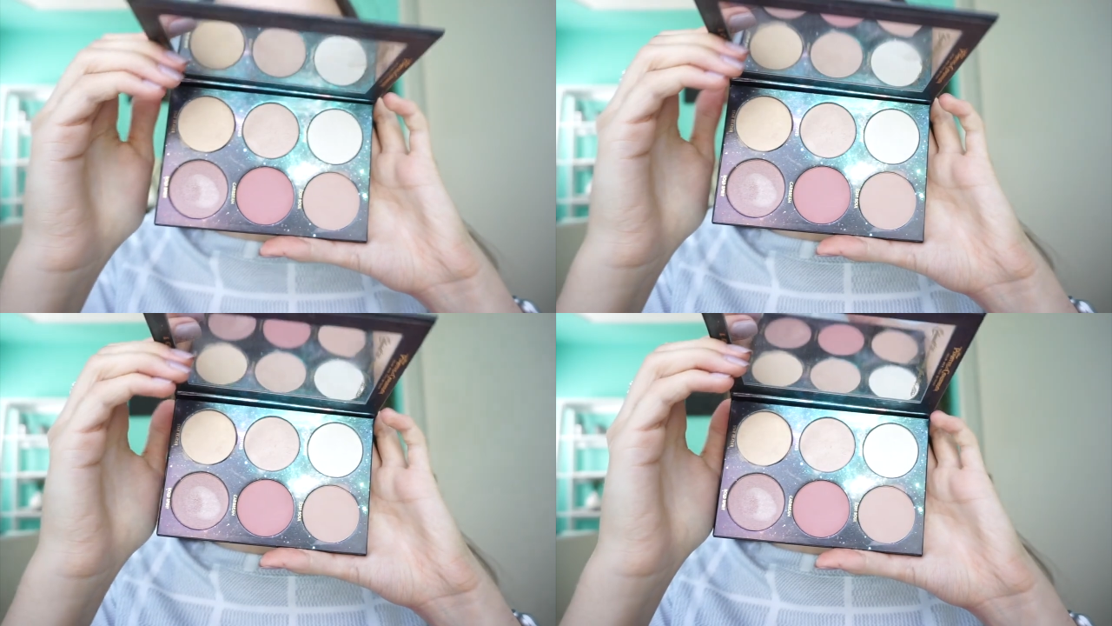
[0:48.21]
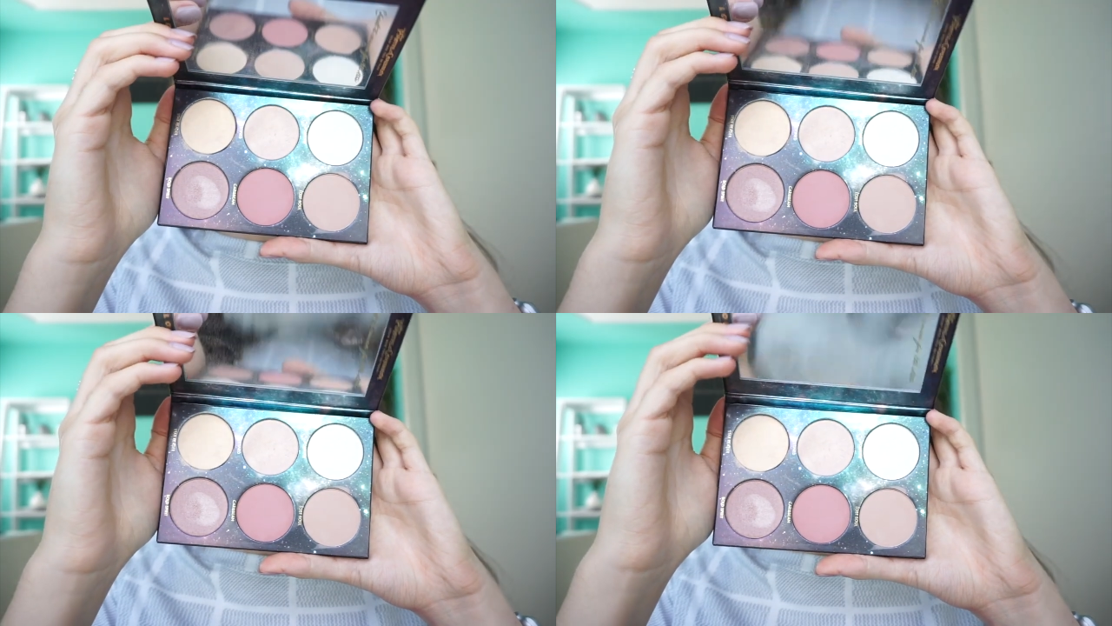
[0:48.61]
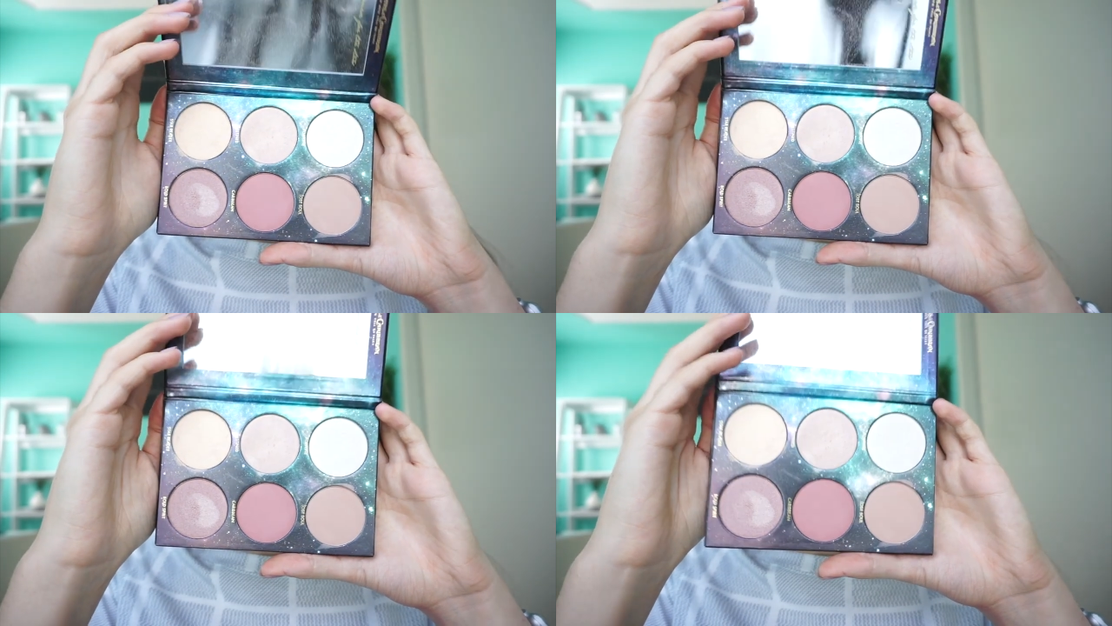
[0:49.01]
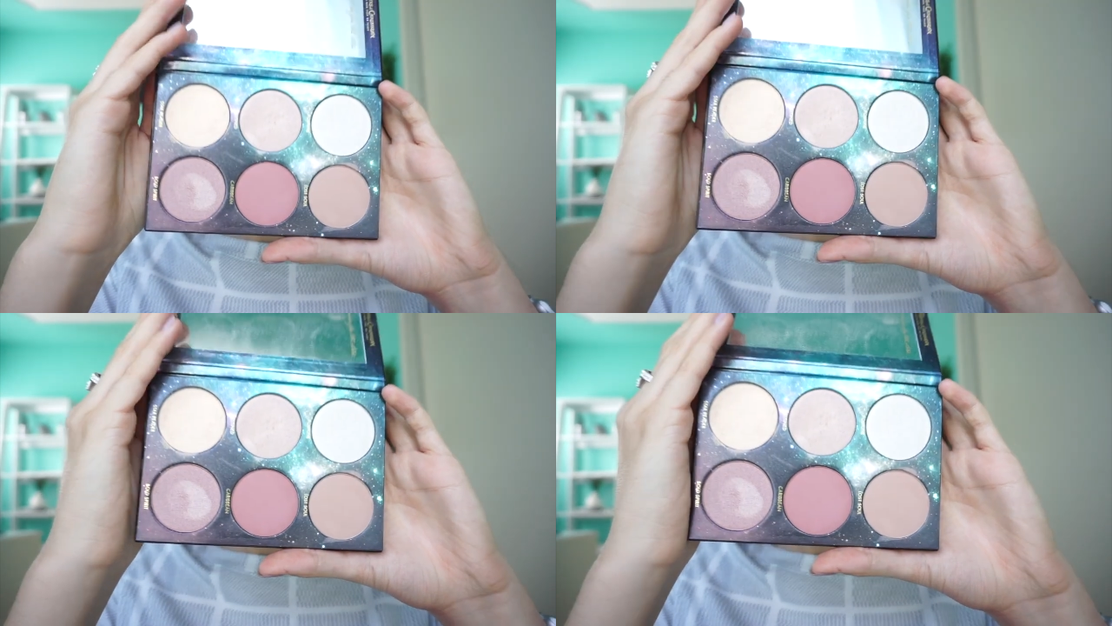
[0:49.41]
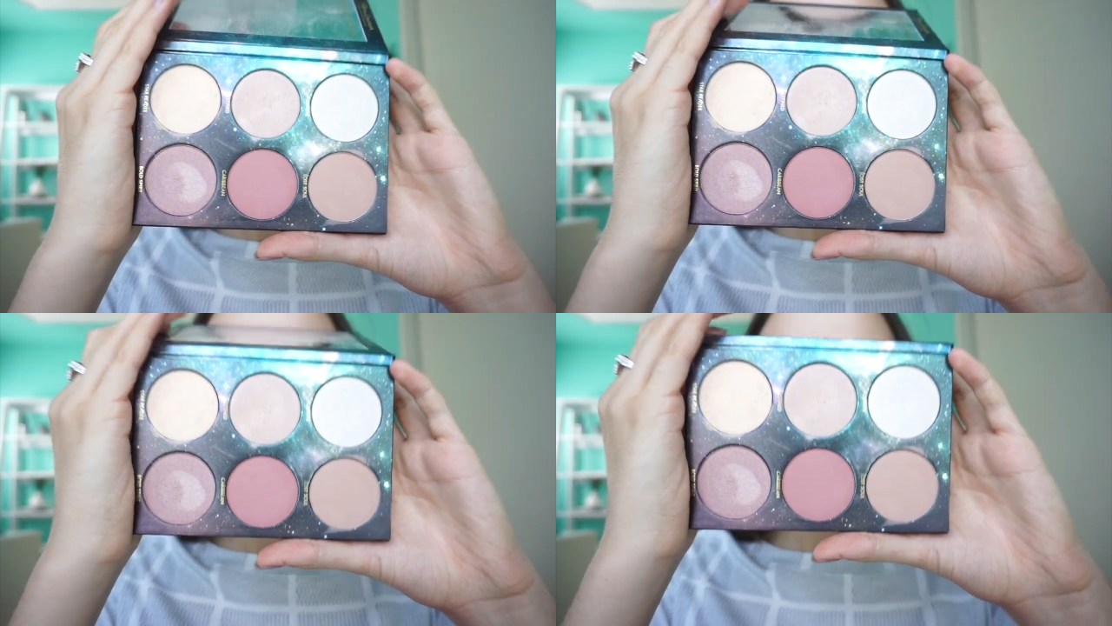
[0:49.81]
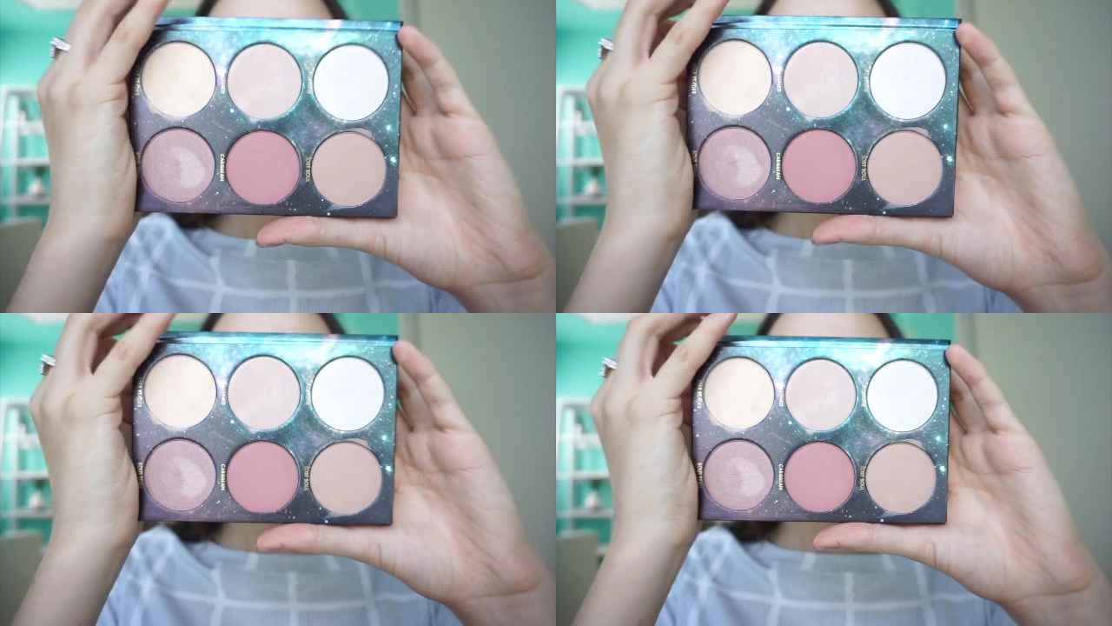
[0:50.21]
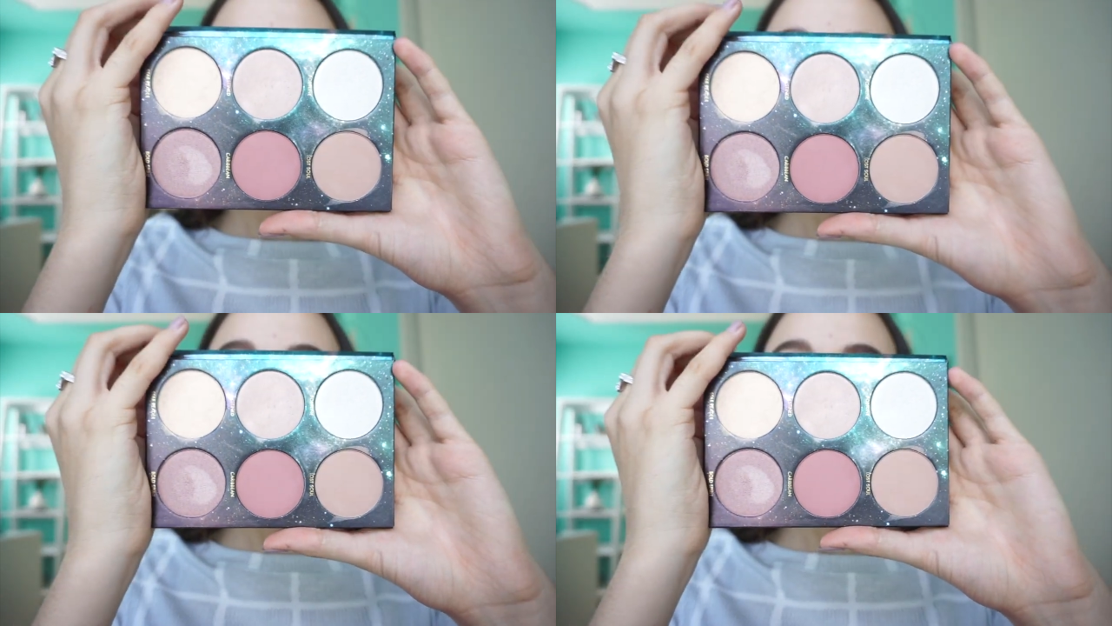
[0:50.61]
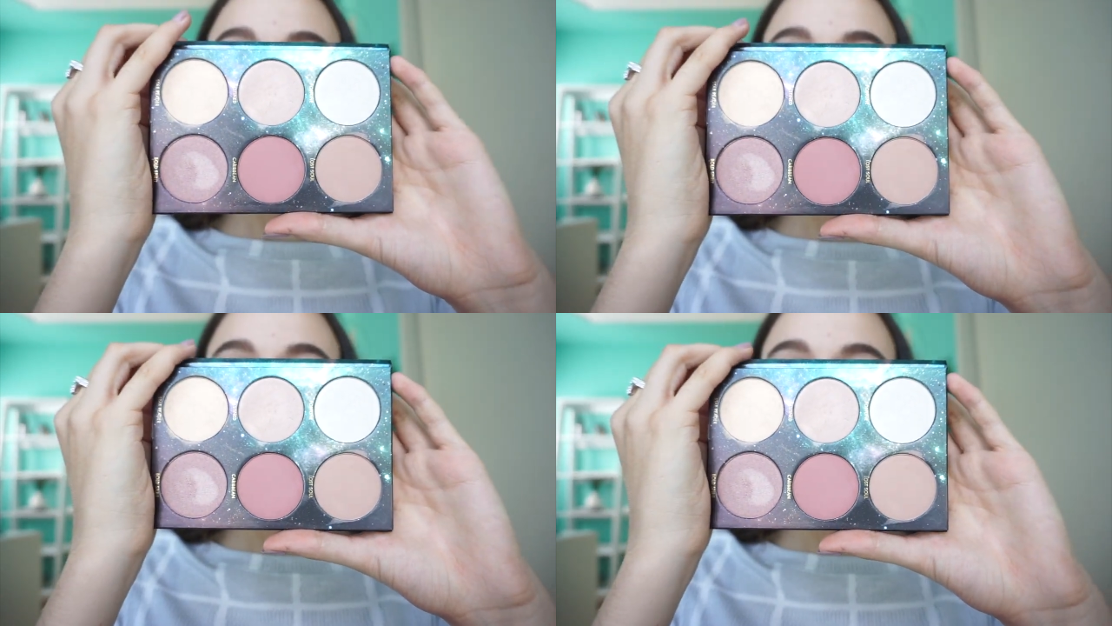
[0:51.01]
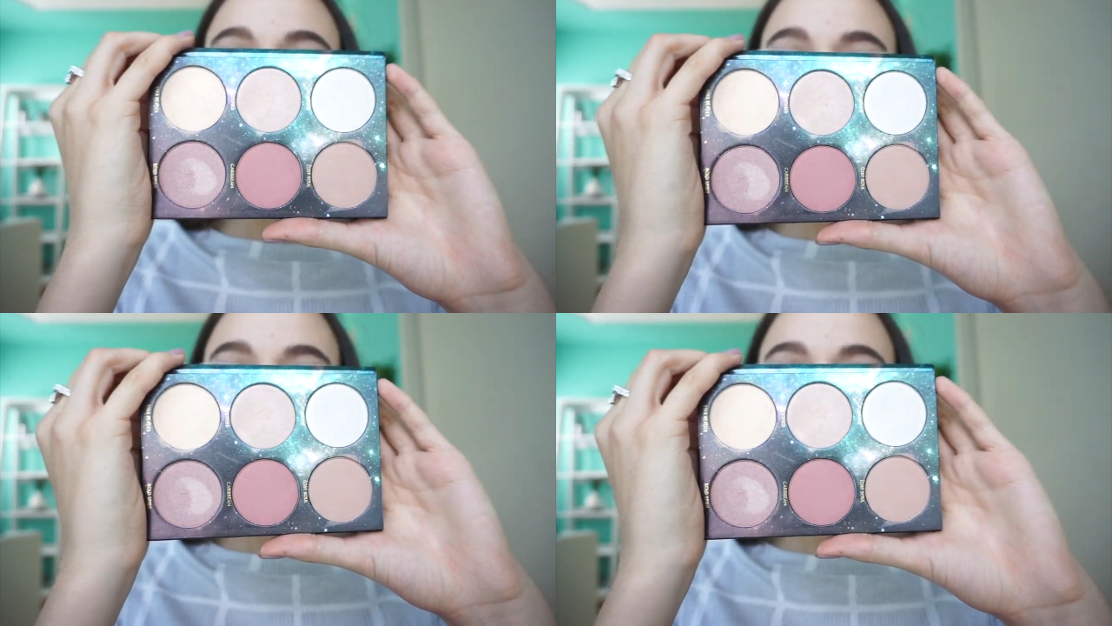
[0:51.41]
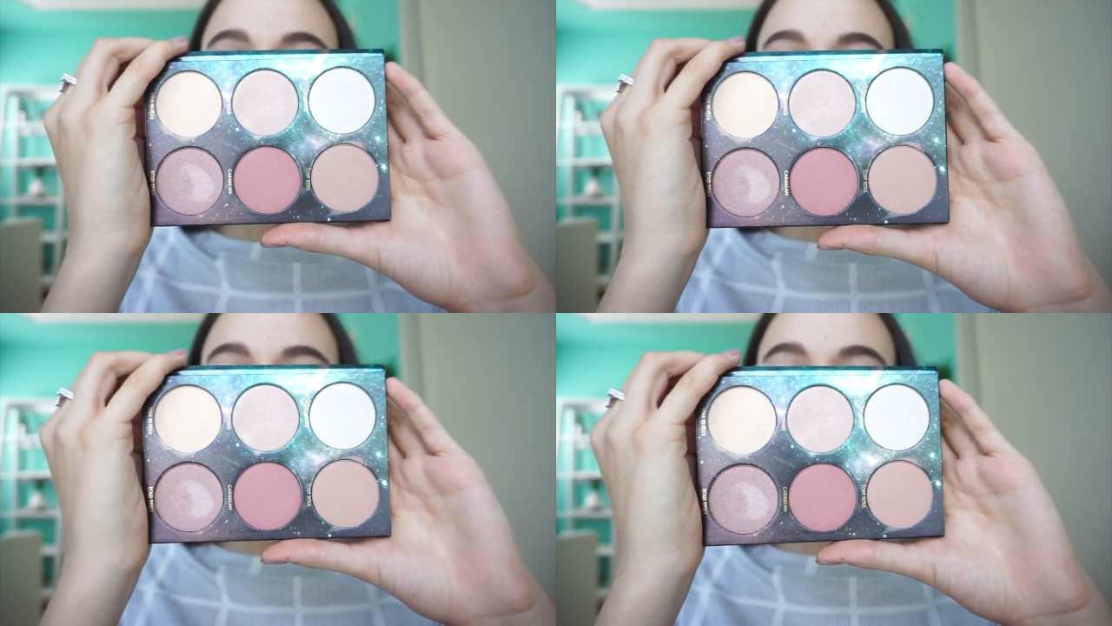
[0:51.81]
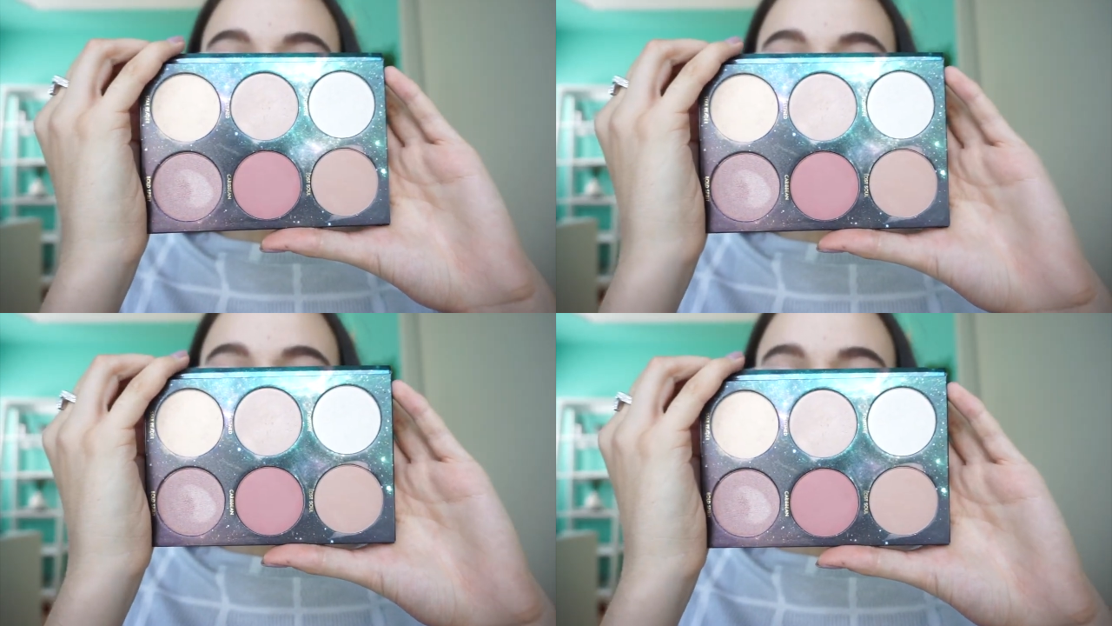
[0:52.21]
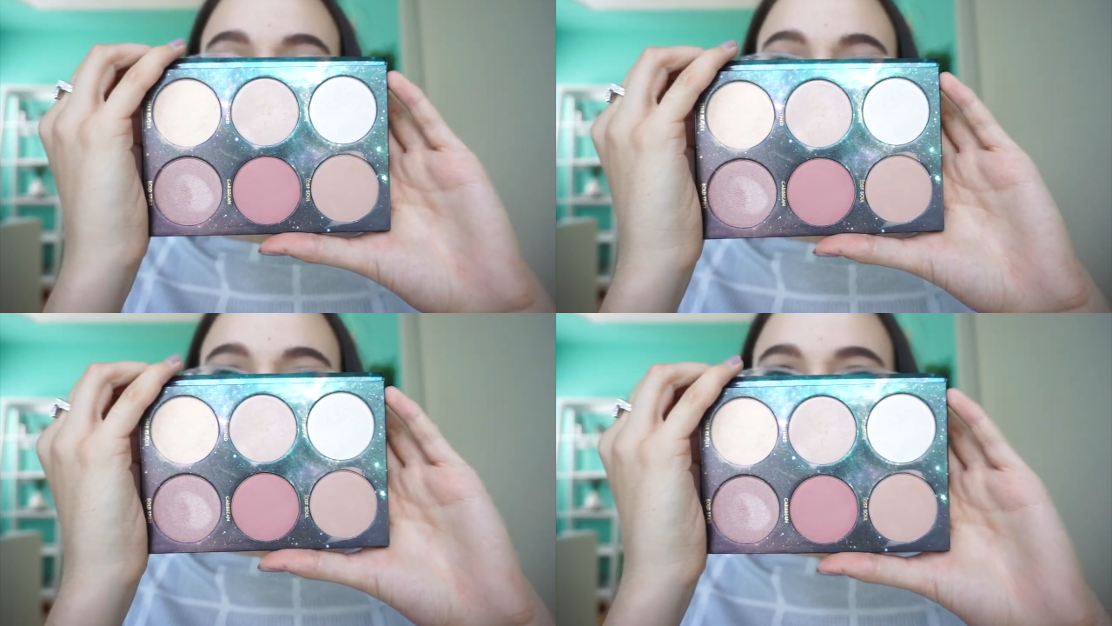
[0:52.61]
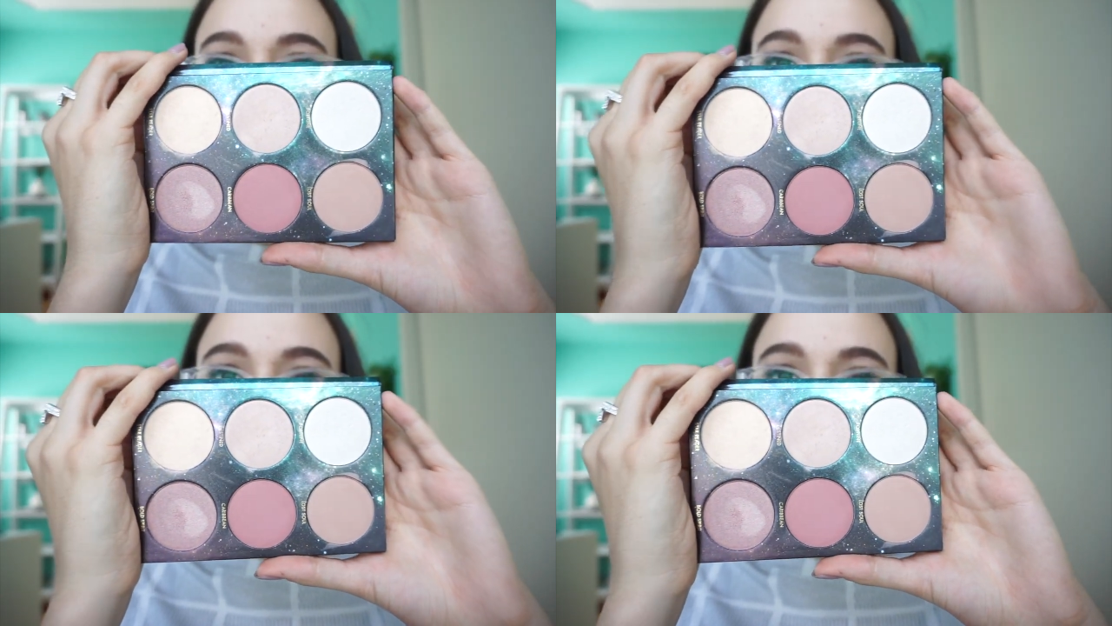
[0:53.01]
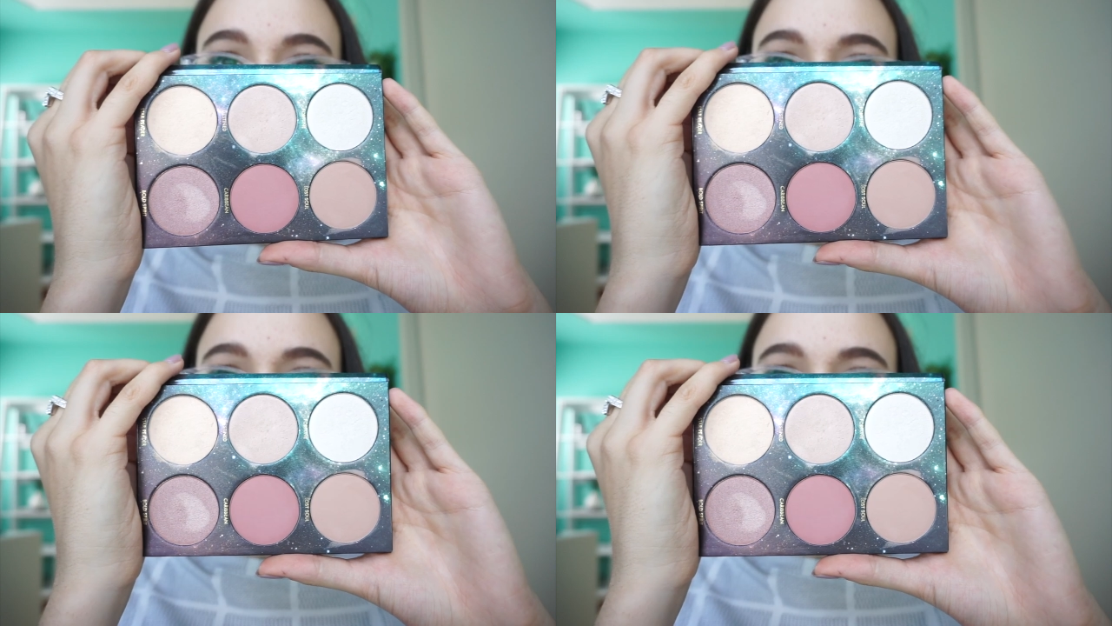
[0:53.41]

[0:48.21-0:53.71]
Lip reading: No face is visible, so there are no lips to read.